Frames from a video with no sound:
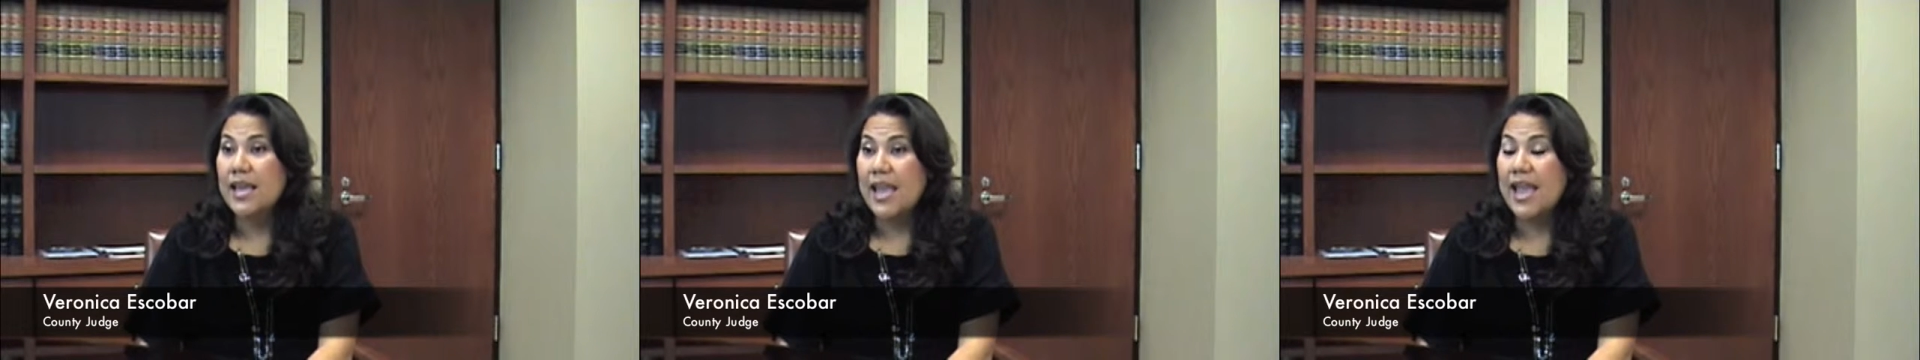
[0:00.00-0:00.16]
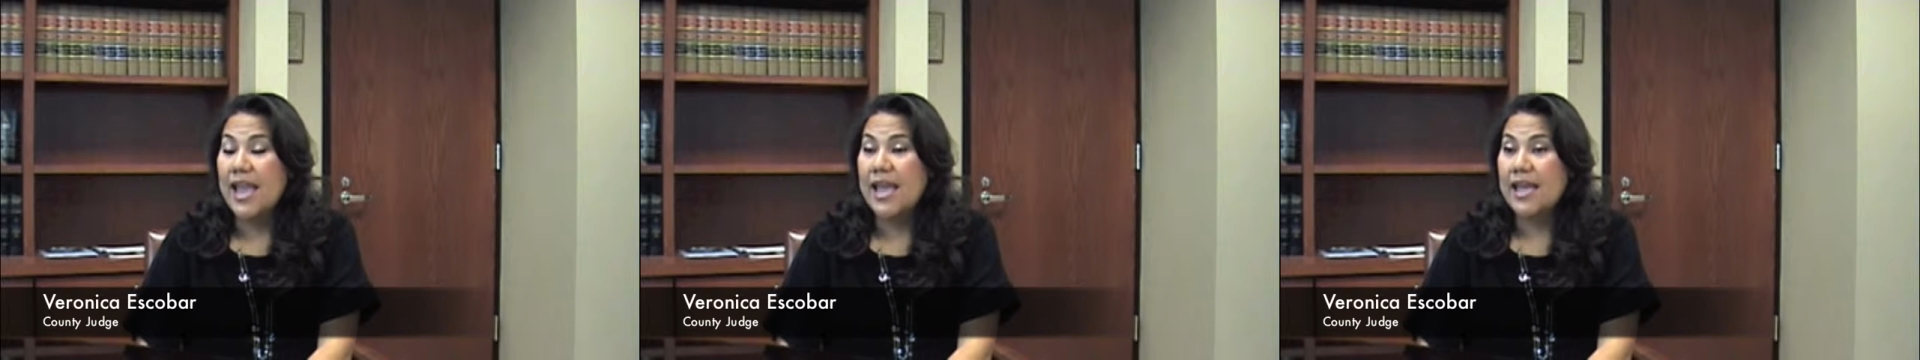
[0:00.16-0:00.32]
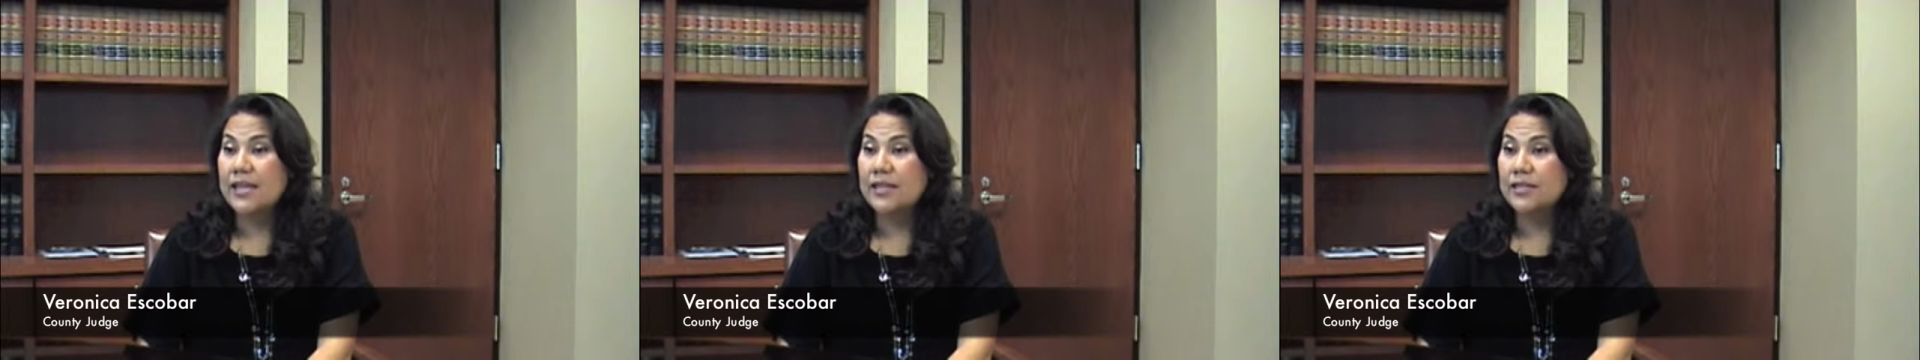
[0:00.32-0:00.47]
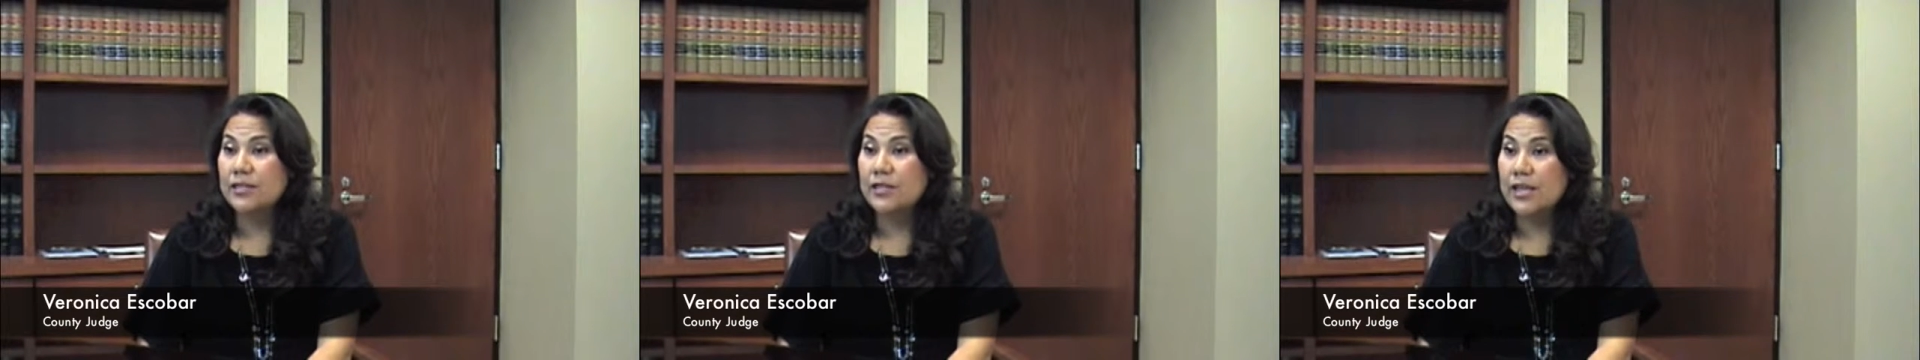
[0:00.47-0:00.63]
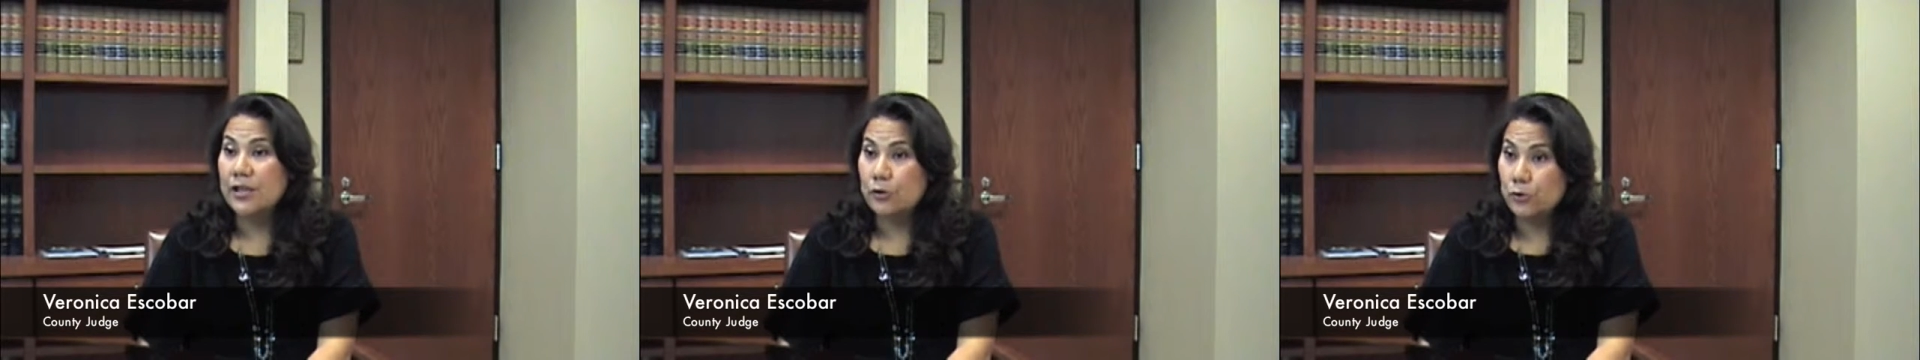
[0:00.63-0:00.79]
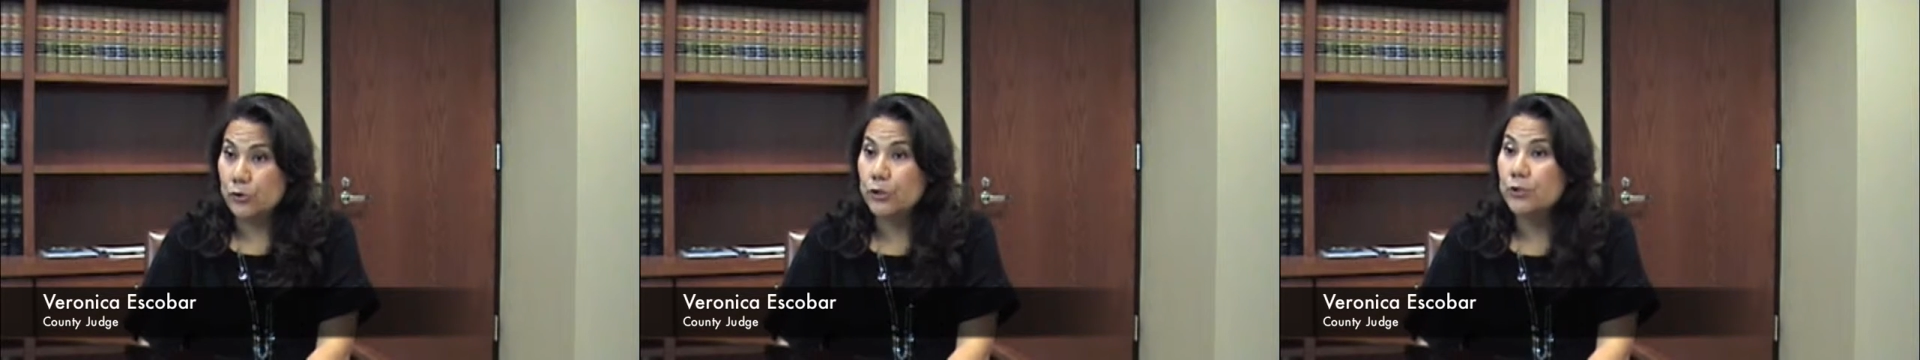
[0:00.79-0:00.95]
and
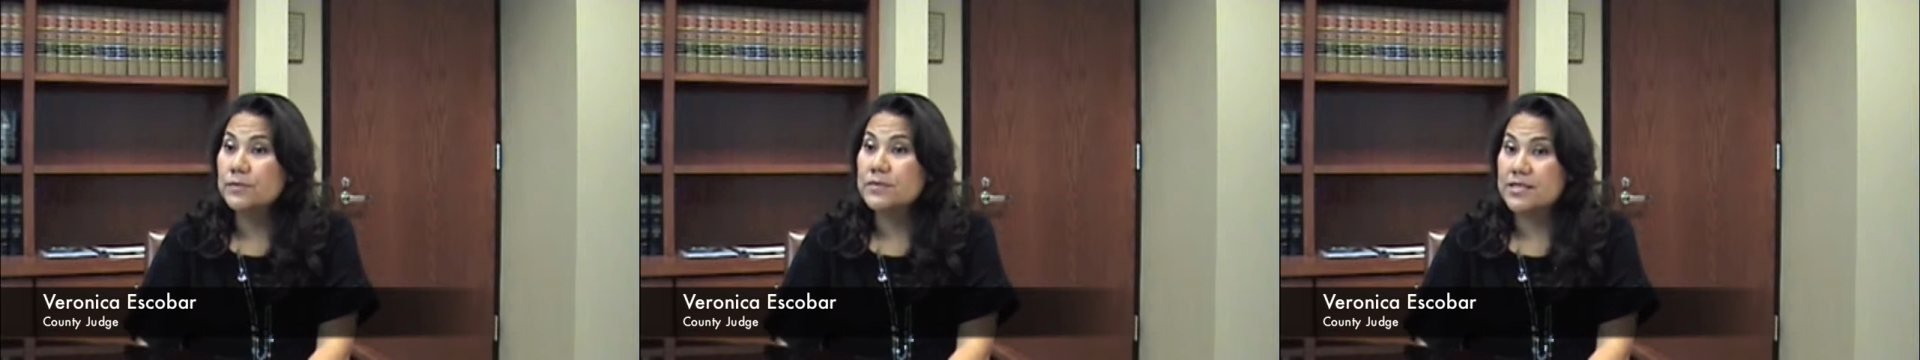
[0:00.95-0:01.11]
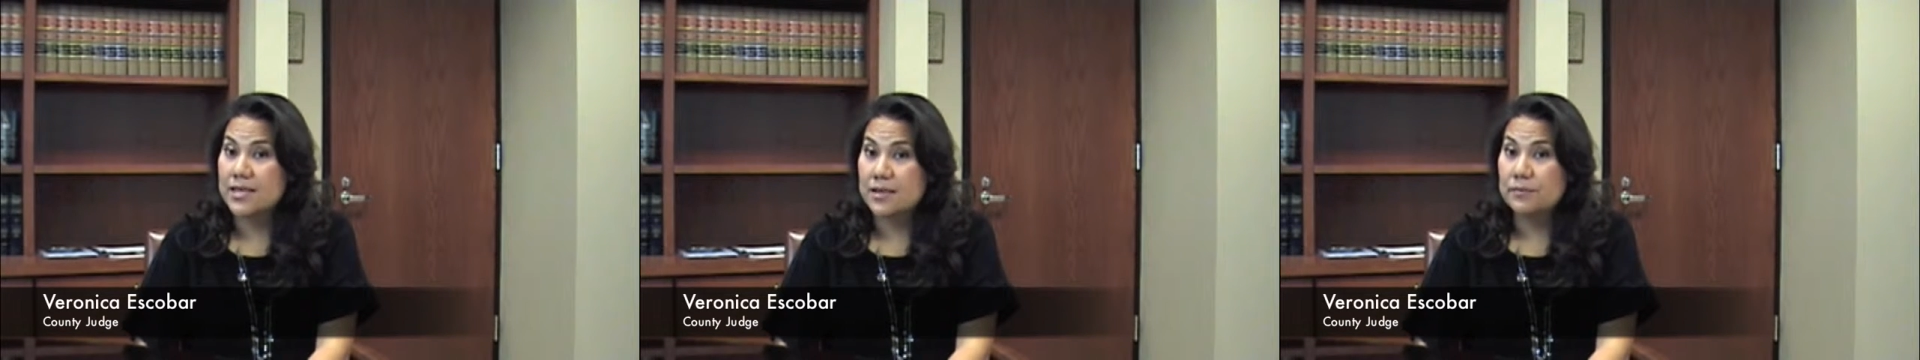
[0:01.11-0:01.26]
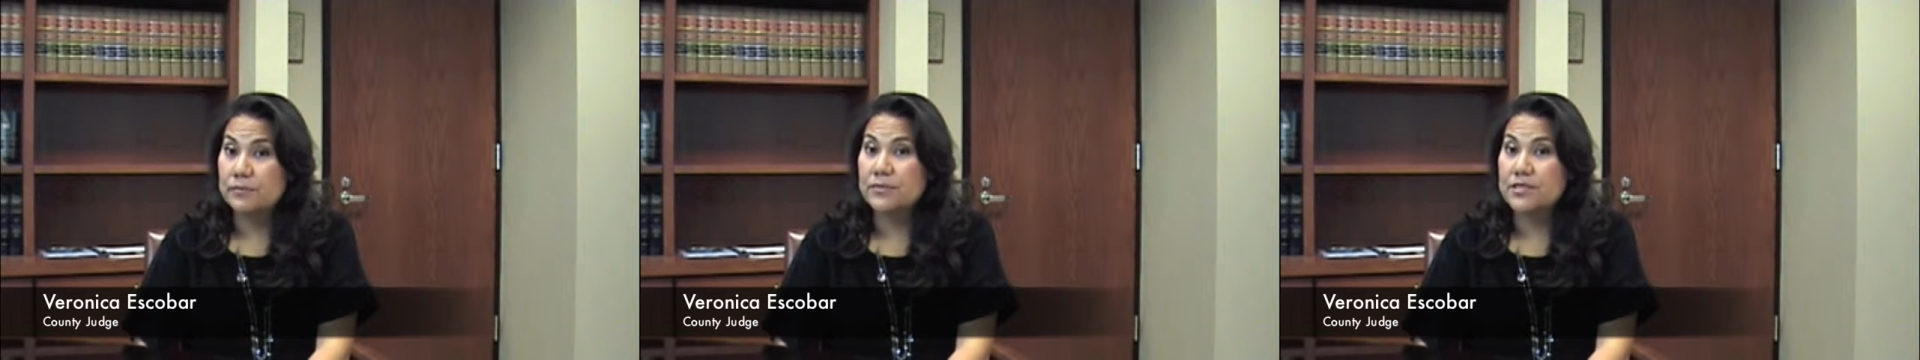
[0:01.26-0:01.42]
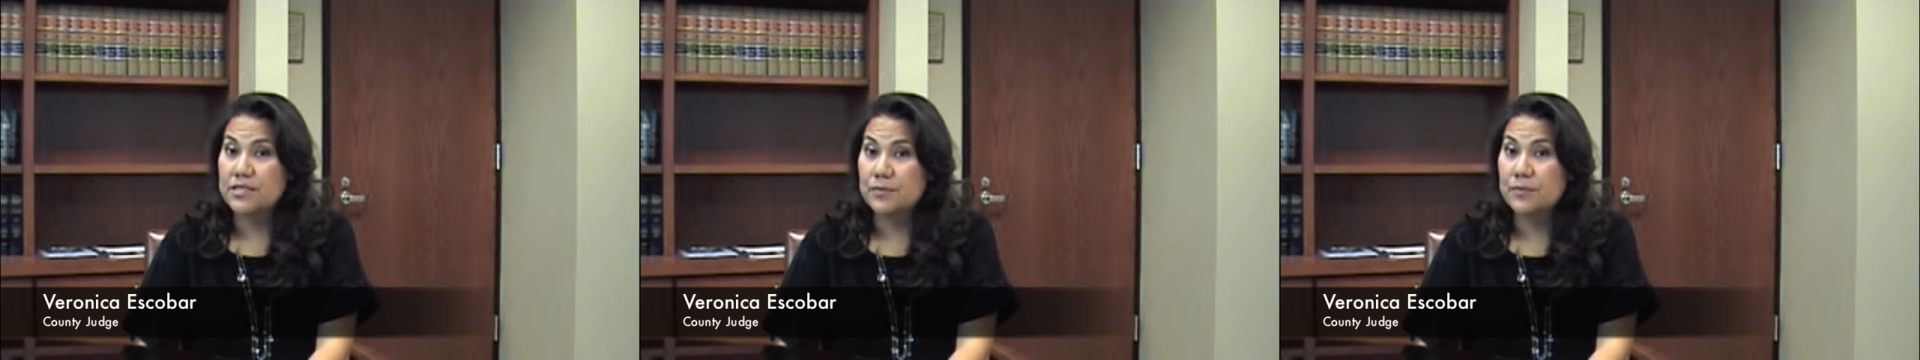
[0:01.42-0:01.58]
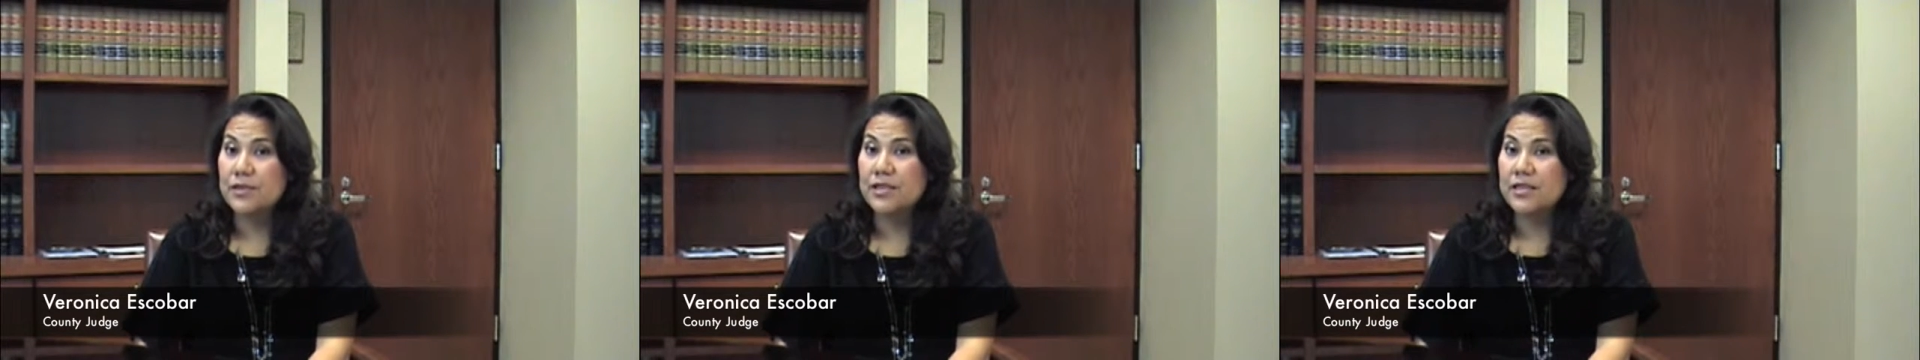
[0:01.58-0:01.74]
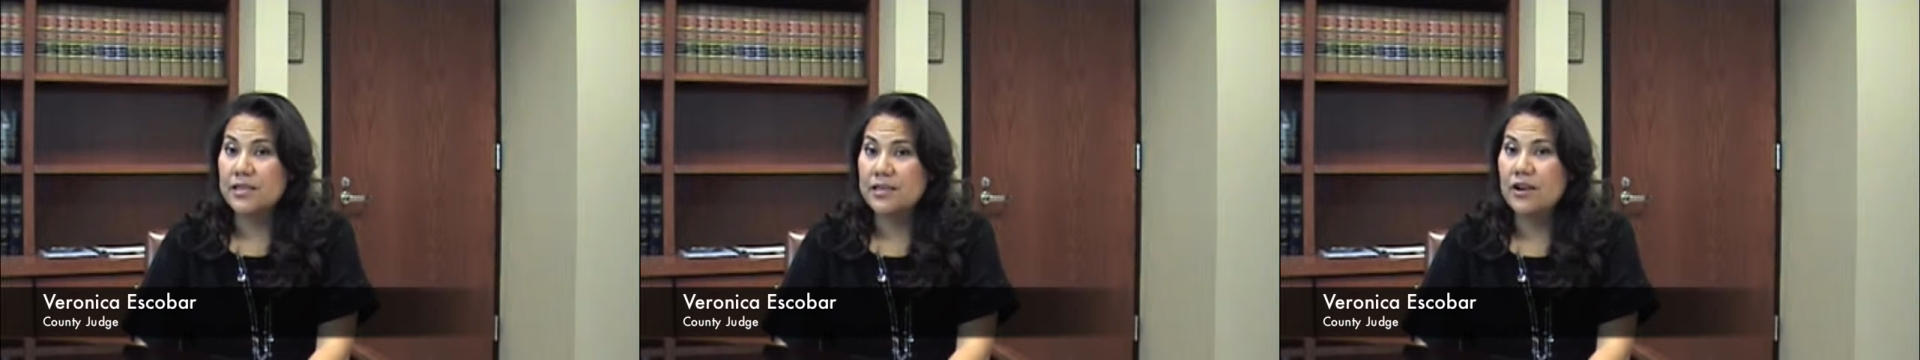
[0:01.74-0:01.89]
it grooms them to
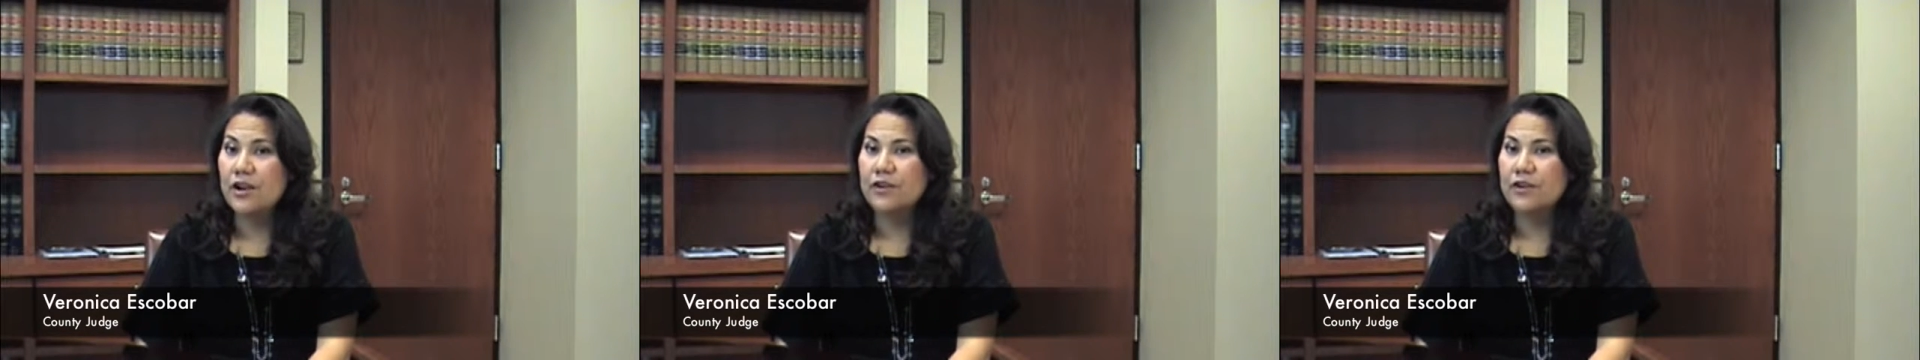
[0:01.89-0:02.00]
be